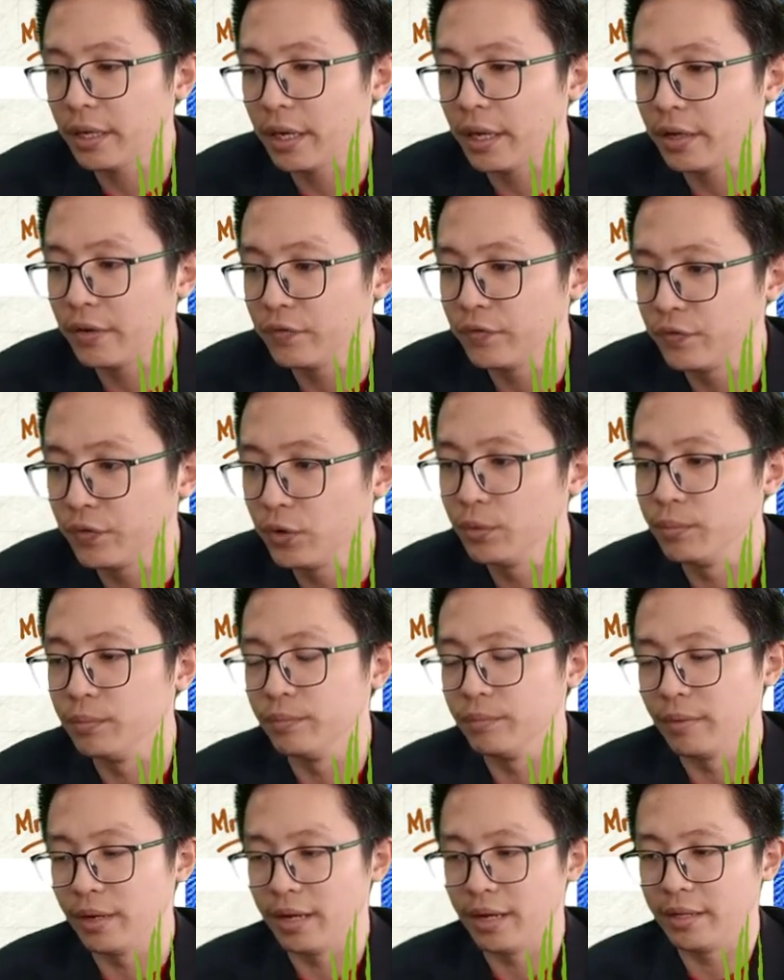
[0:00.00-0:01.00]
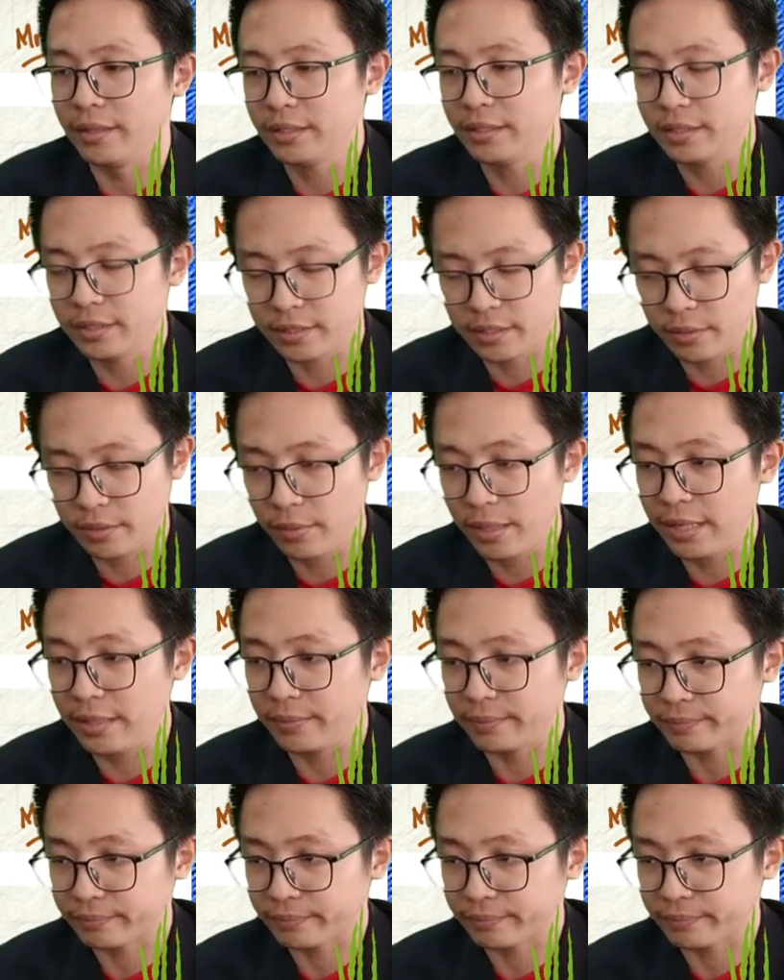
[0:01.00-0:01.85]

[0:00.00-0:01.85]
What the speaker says: and Voom. This is the one.